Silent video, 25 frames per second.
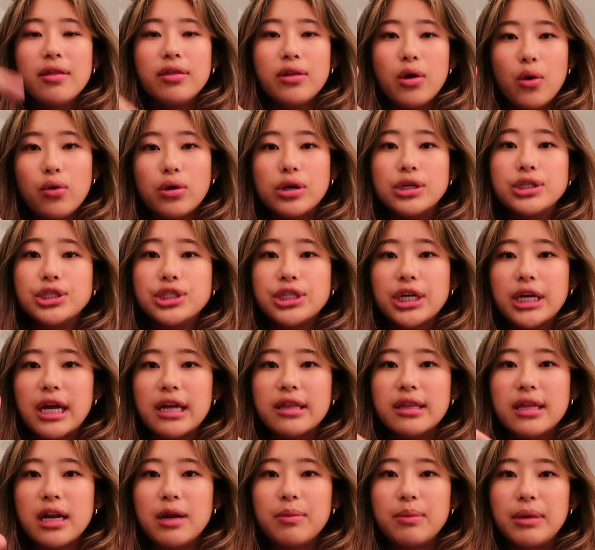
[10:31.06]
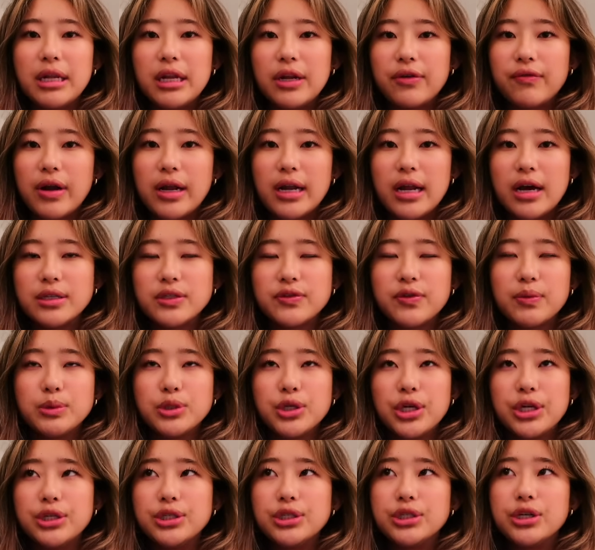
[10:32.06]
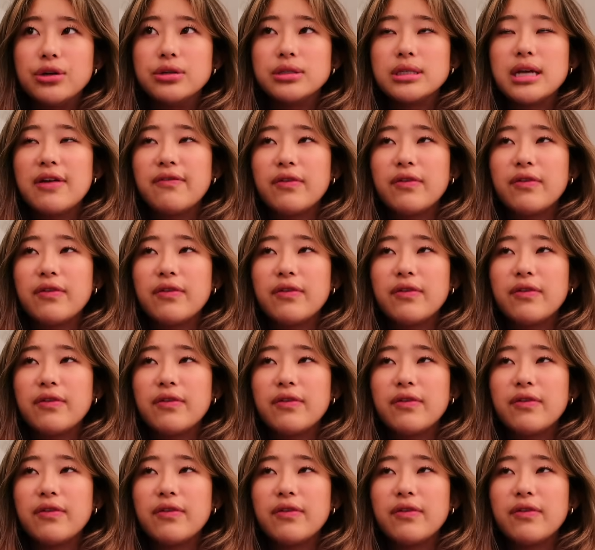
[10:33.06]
the orange chicken that I'm eating right now is from Trader Joe's.